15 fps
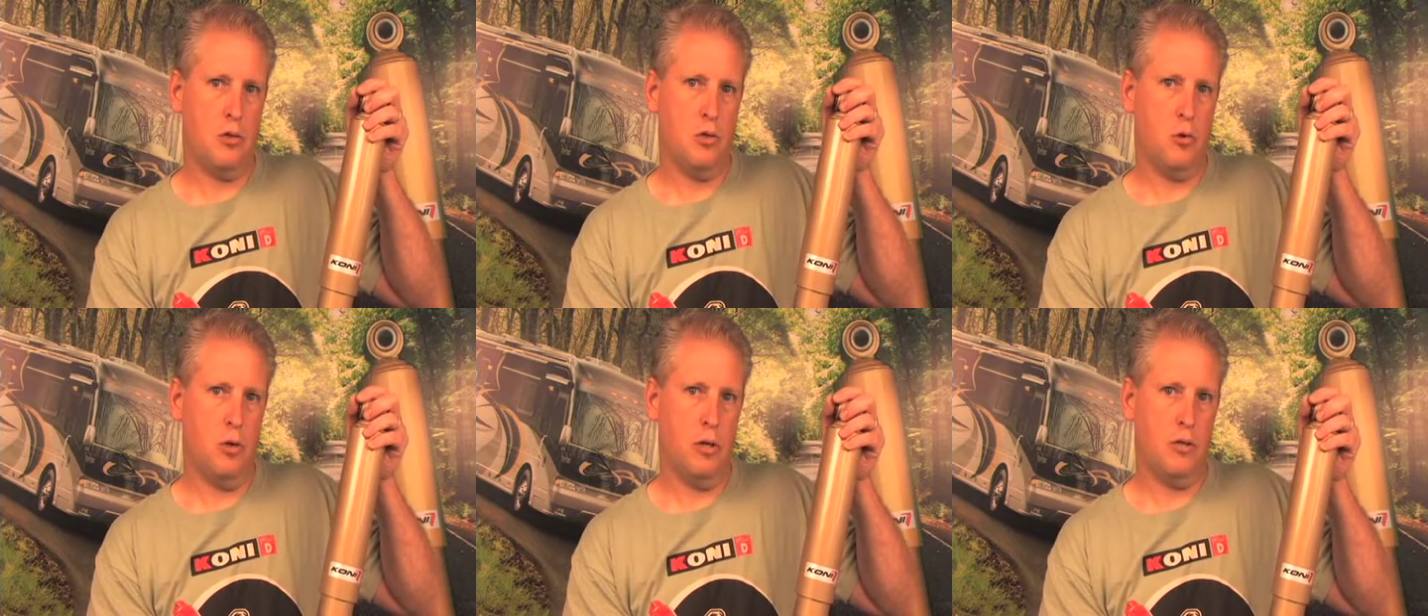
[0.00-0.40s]

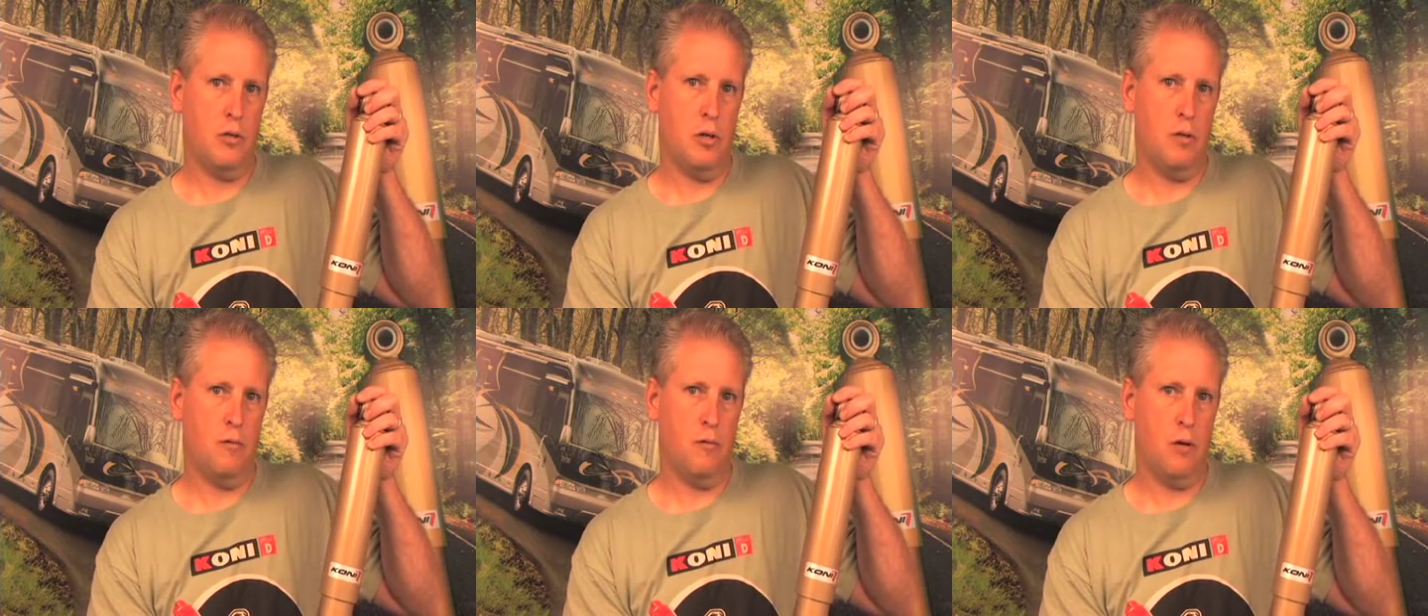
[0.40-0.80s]
joints
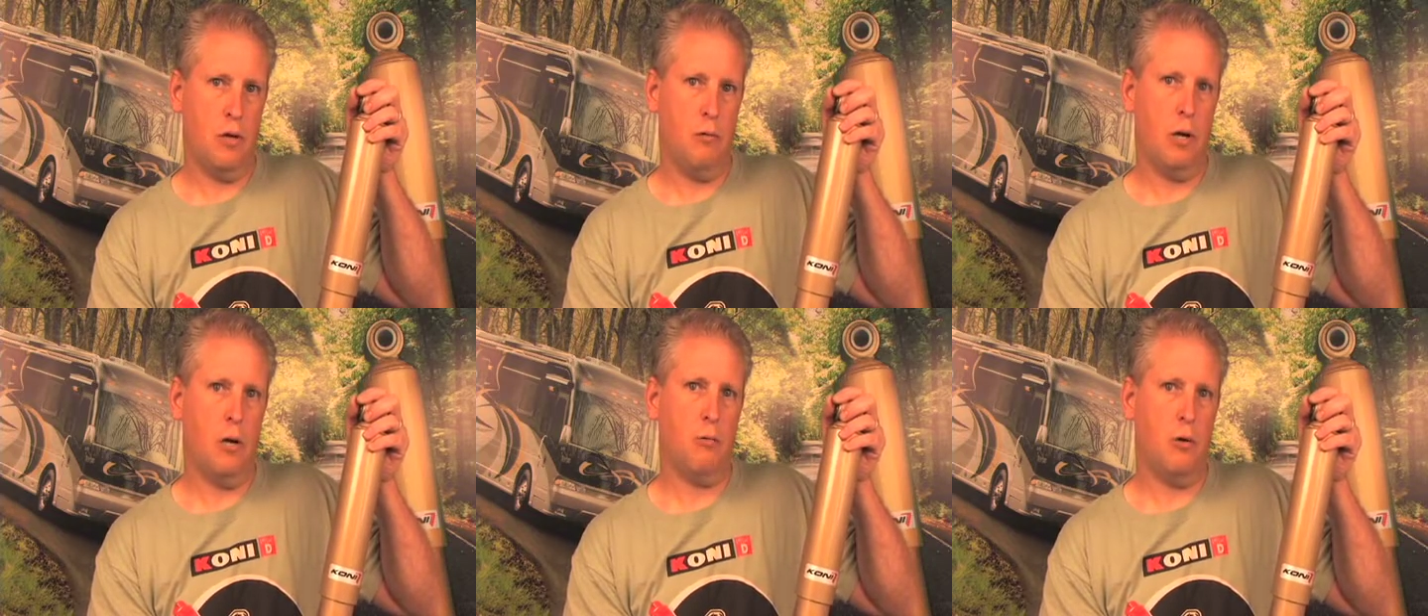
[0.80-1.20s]
on the
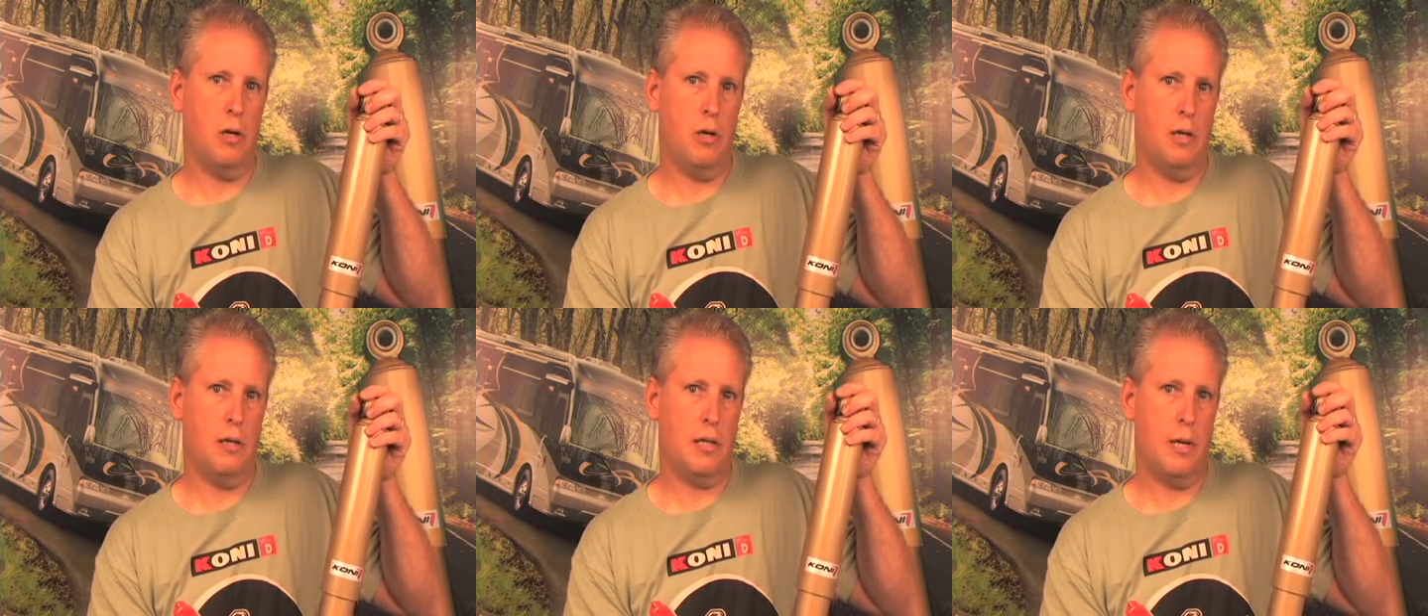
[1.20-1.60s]
freeway where
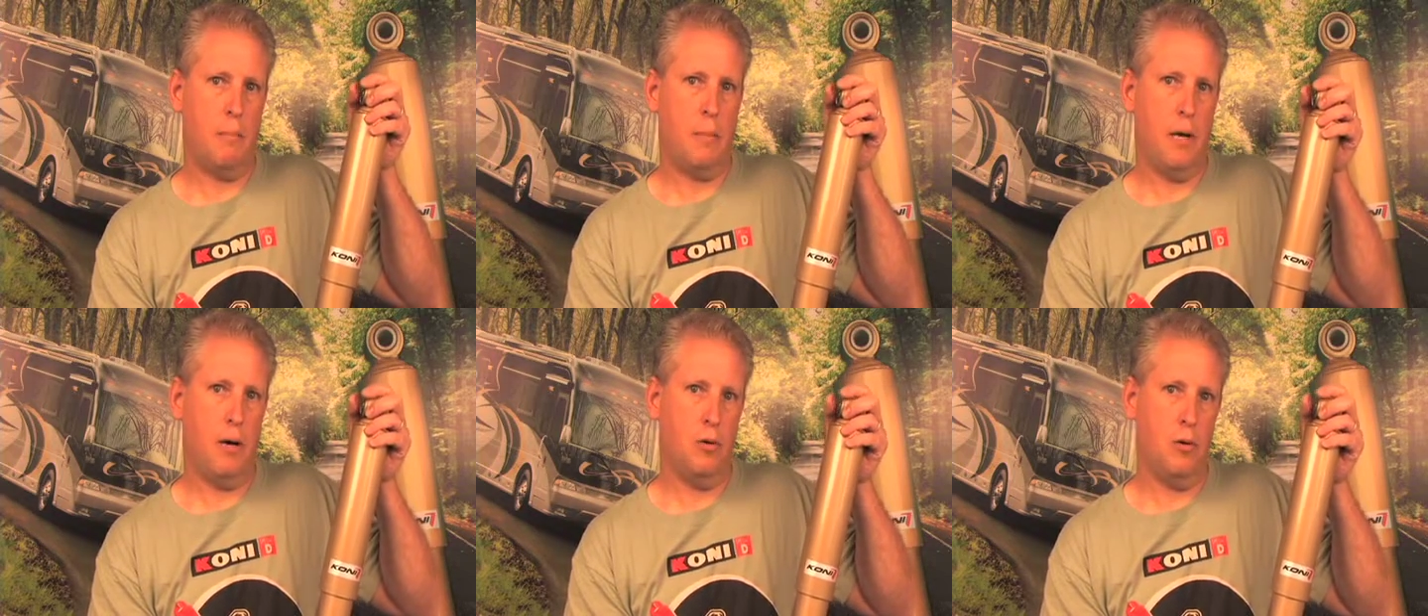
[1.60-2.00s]
you get that
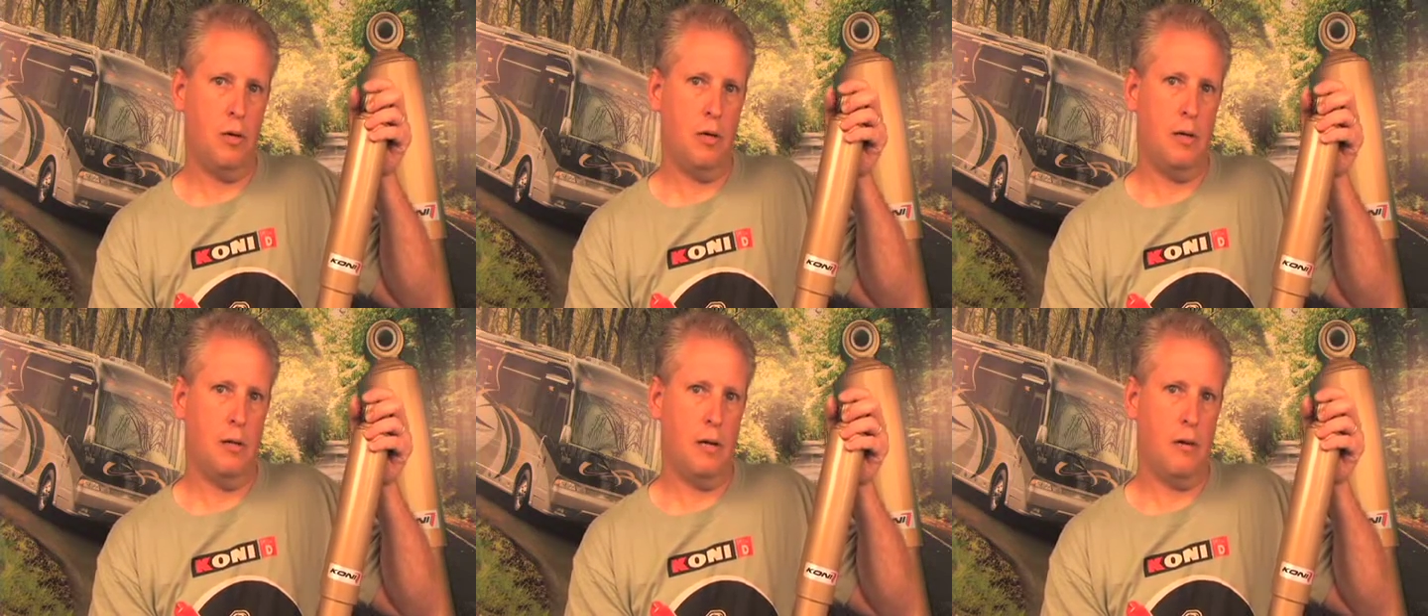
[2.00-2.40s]

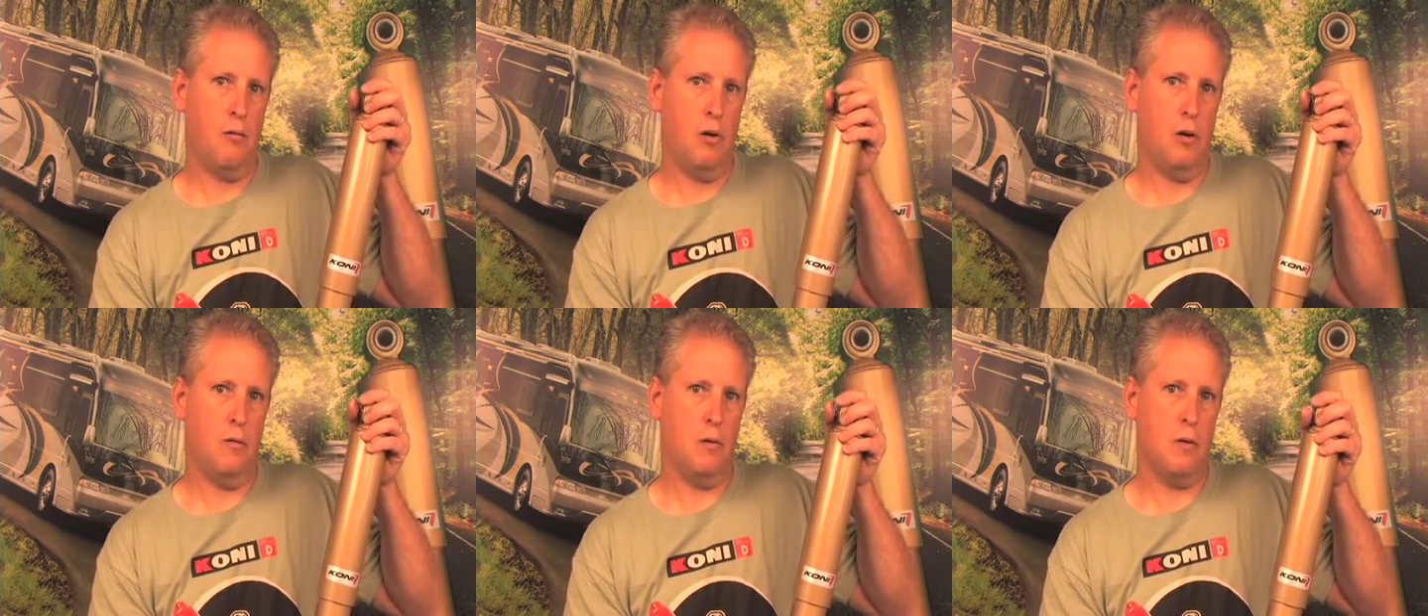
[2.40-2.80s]
pounding and that
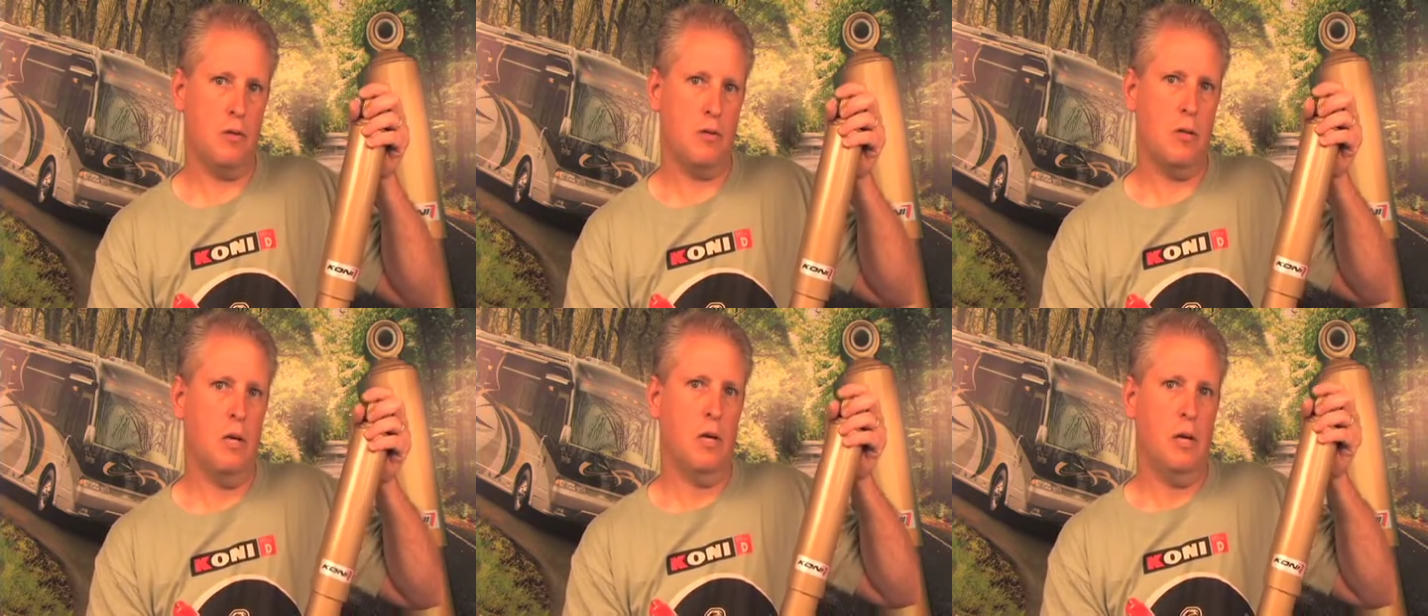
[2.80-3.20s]
roughness.